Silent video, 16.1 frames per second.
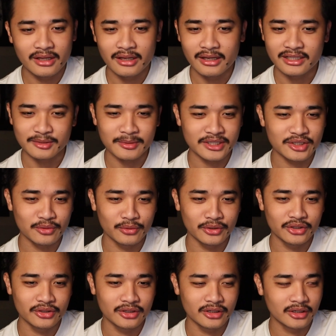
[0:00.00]
especially
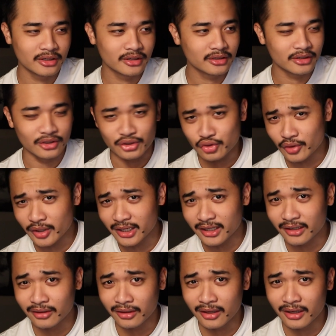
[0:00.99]
when you're
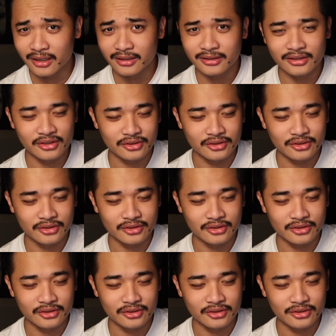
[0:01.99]
trading a lot.